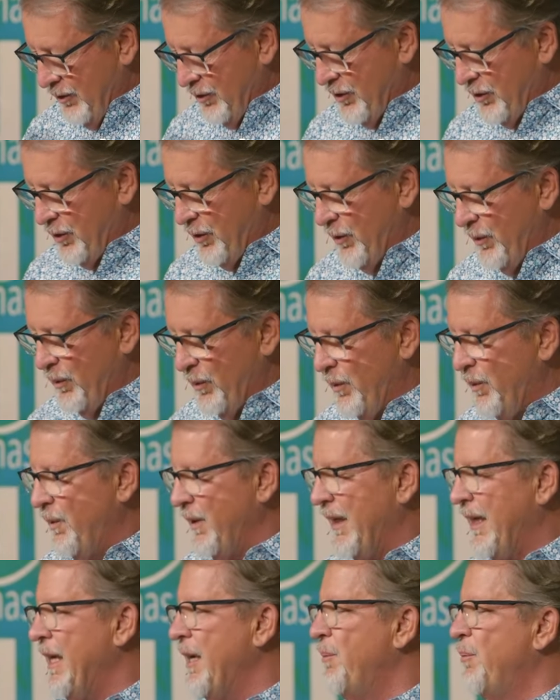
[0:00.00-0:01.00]
two
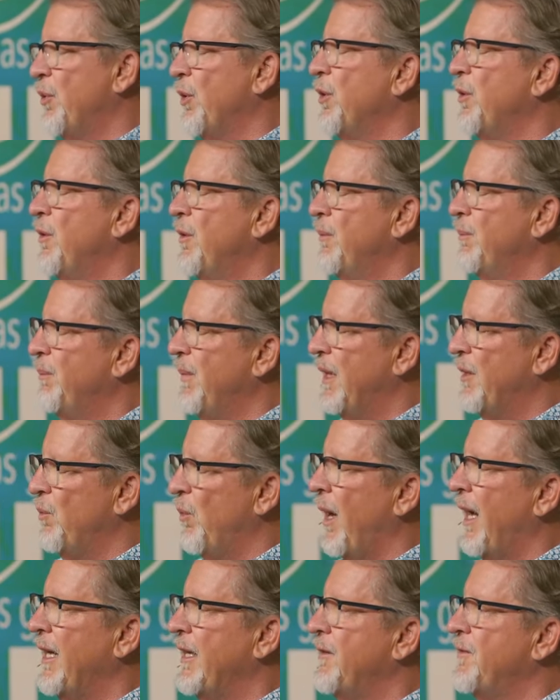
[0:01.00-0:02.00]
Hebrew
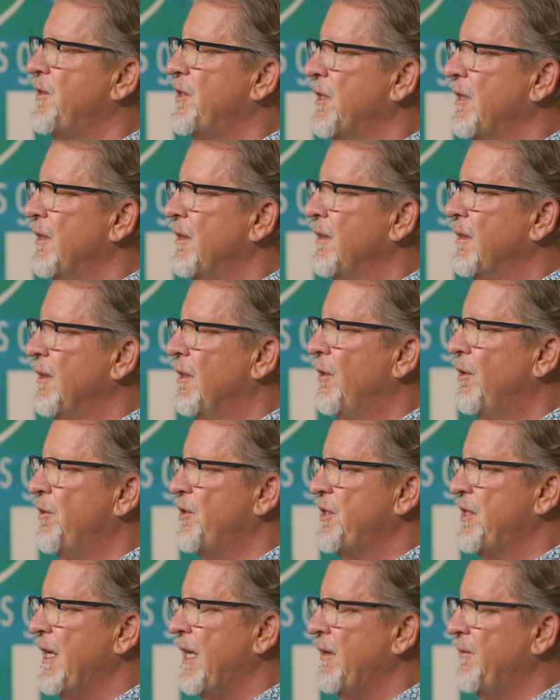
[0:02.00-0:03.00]
midwives who
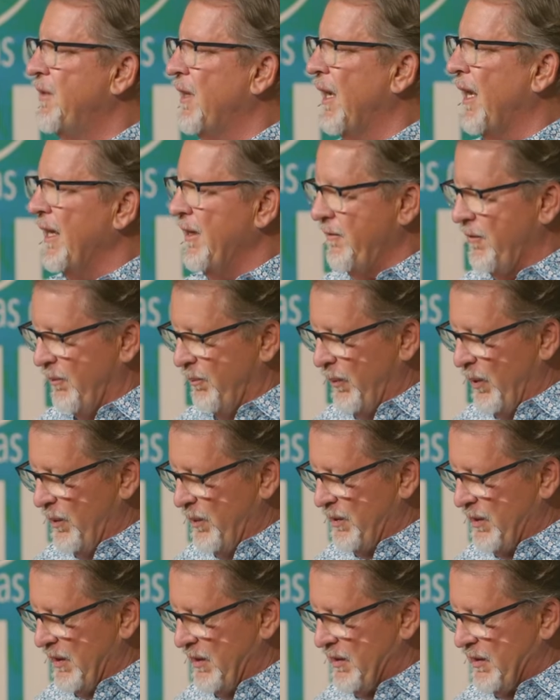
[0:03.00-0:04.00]
saved the life of
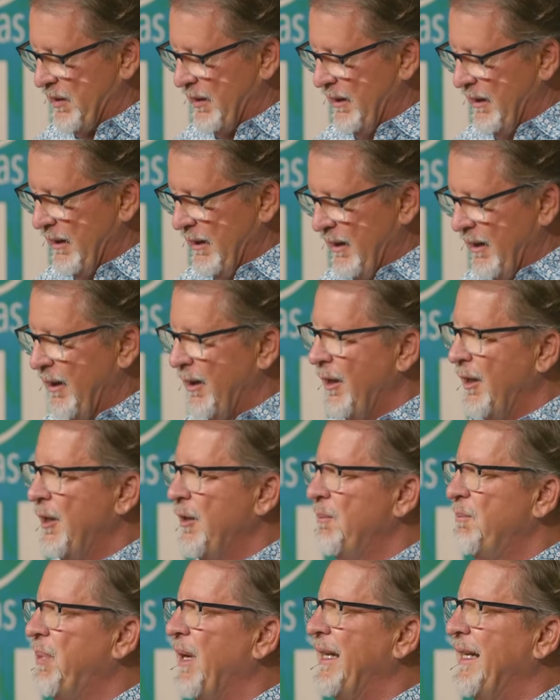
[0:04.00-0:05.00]
Moses.
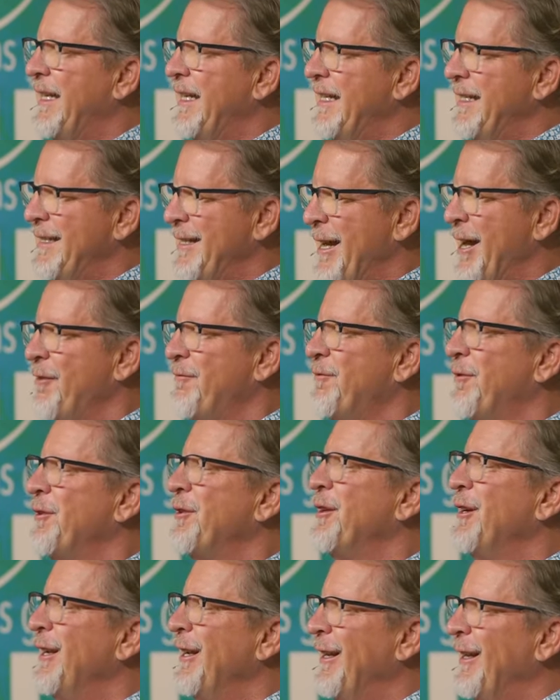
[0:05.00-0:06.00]
But he
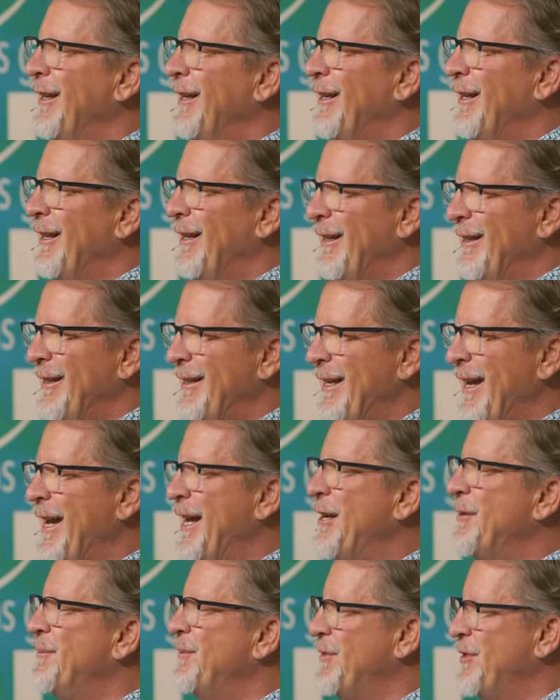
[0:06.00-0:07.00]
never
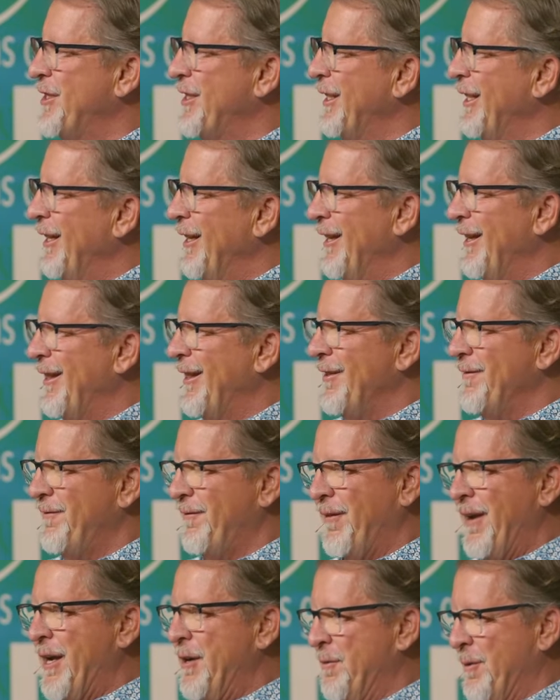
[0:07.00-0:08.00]
names the
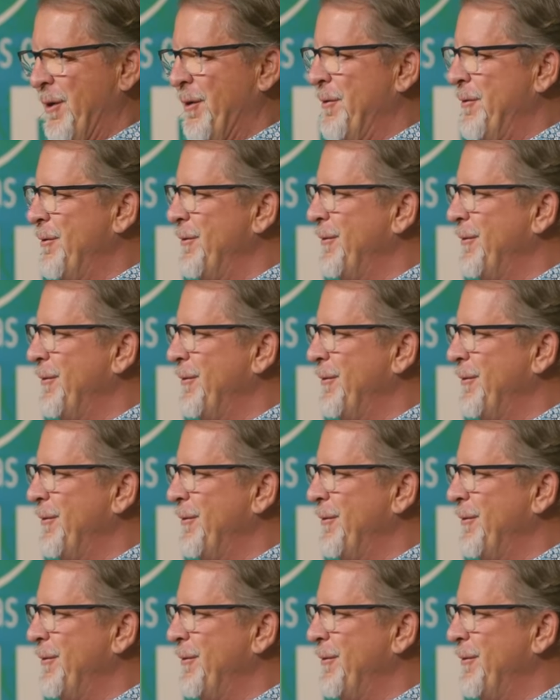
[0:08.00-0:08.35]
Pharaoh